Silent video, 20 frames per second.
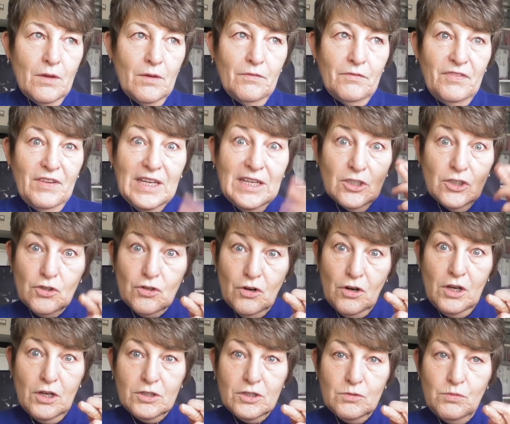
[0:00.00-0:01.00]
fingers
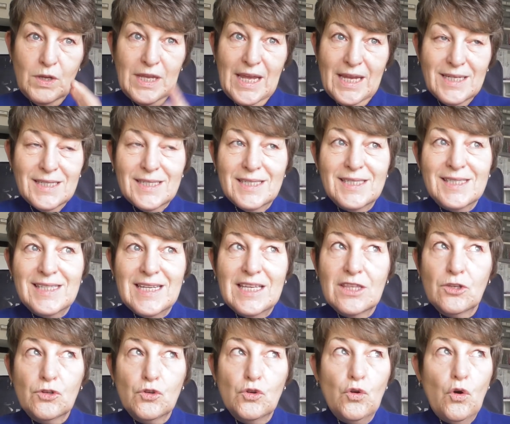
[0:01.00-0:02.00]
crossed we get to see
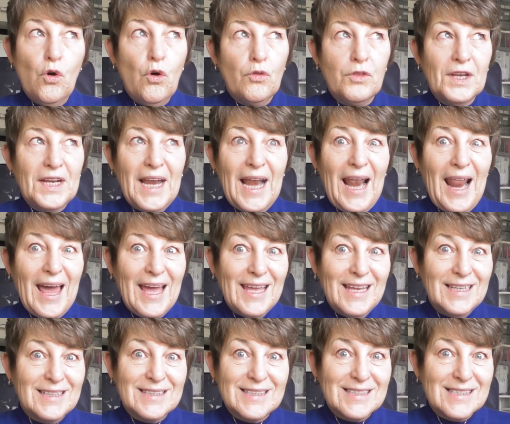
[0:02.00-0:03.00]
the Northern
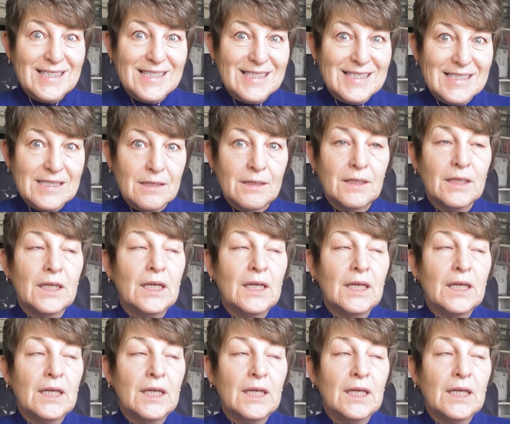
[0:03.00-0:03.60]
Lights.